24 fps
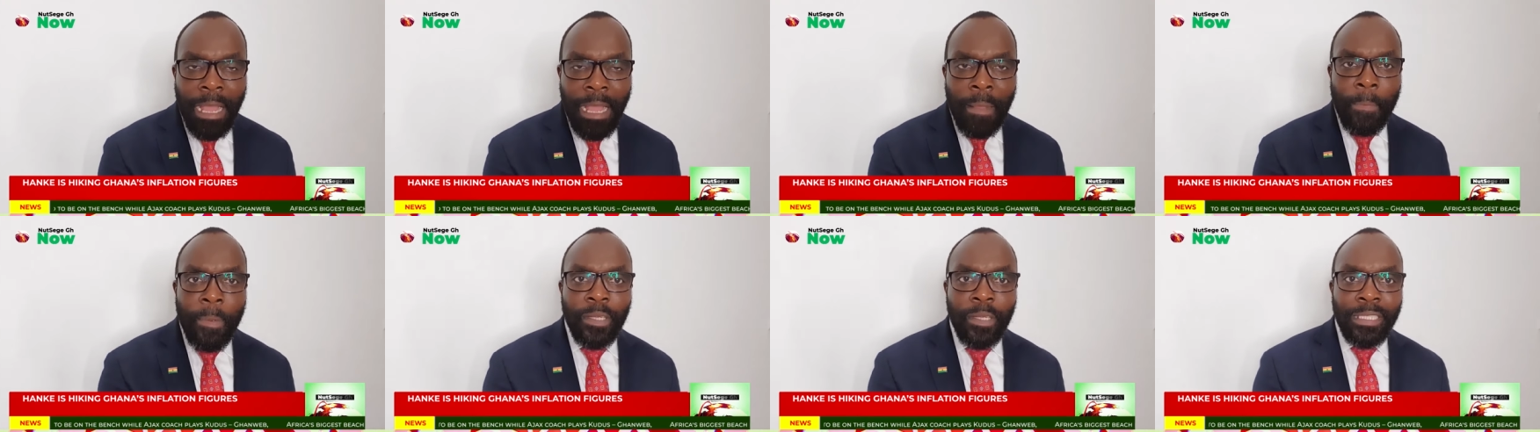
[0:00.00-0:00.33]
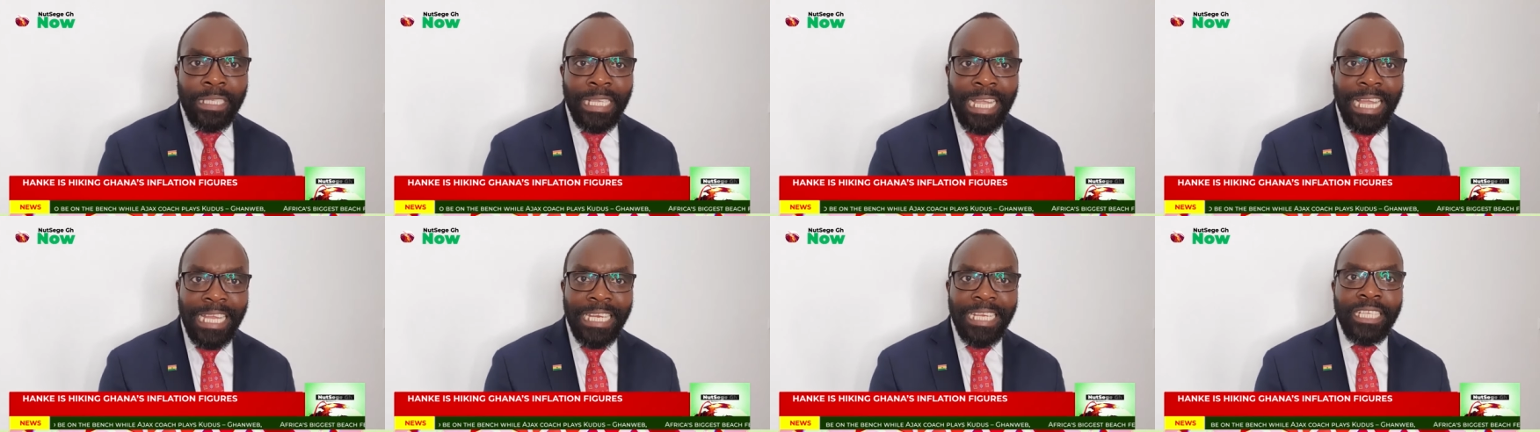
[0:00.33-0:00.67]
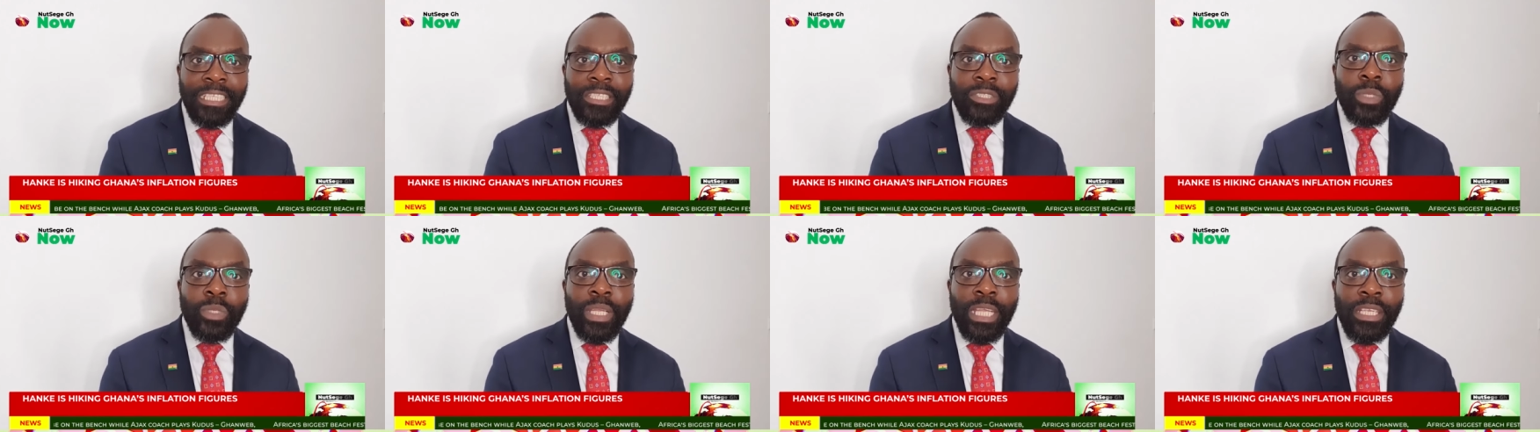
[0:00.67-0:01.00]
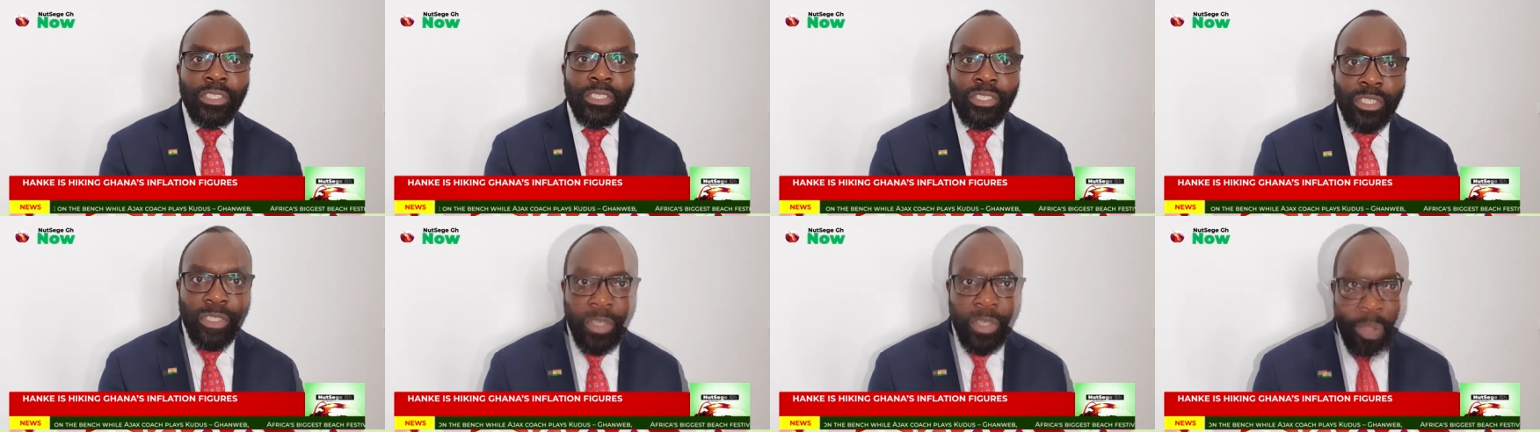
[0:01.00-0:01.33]
about Ghana to
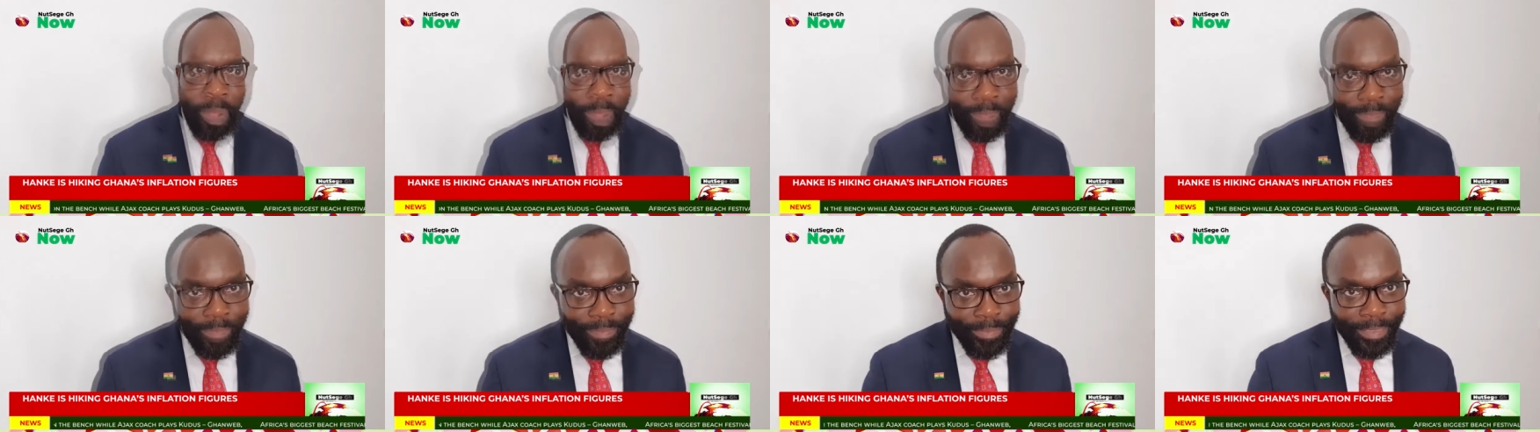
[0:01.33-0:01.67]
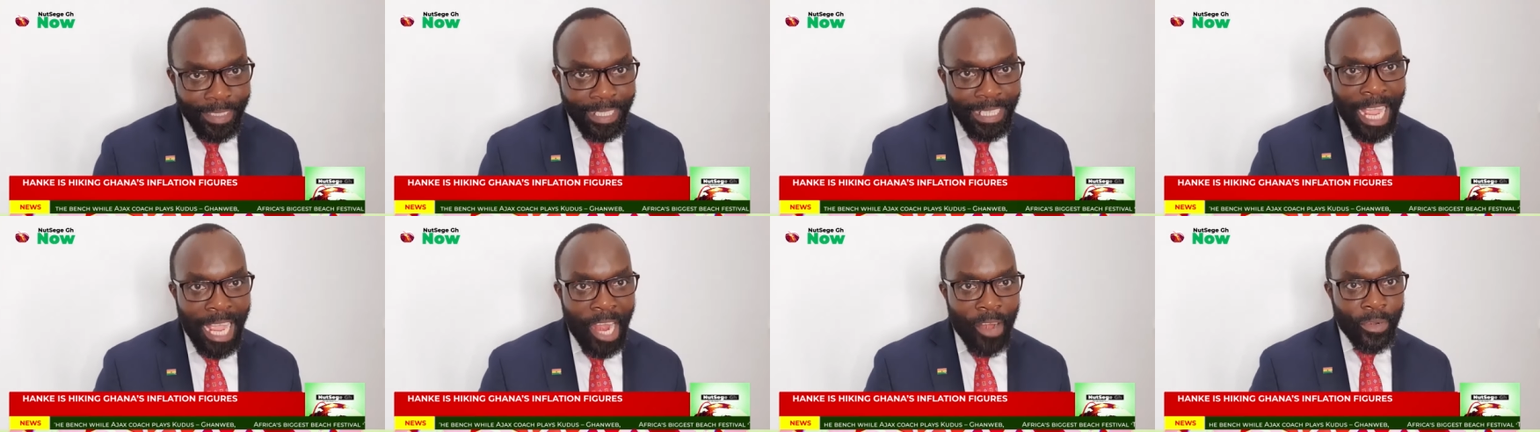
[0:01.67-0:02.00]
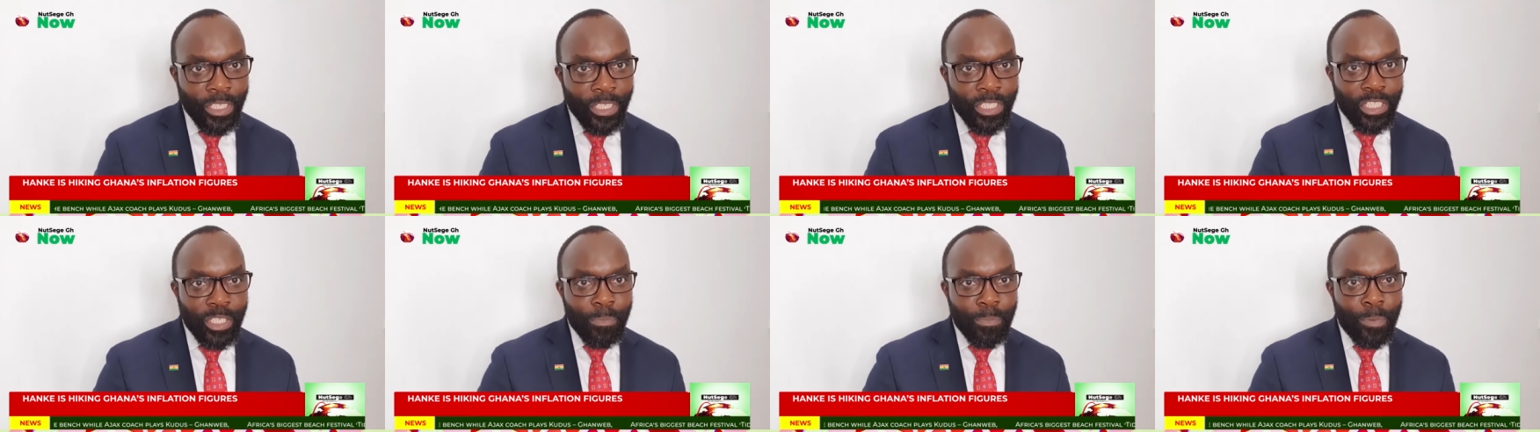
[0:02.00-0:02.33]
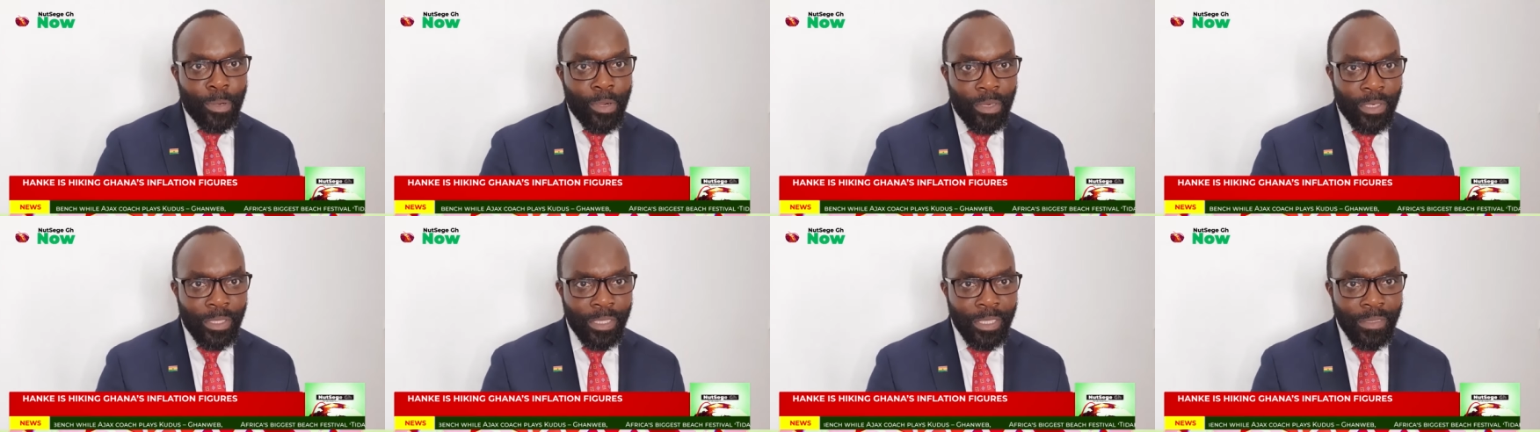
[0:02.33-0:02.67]
install currency
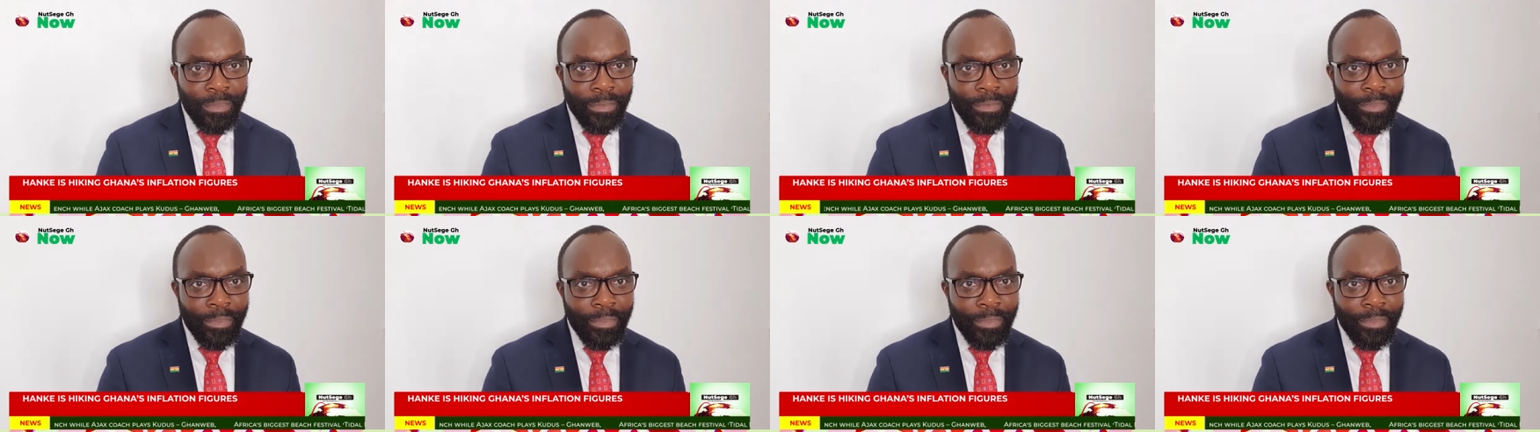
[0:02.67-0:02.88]
board.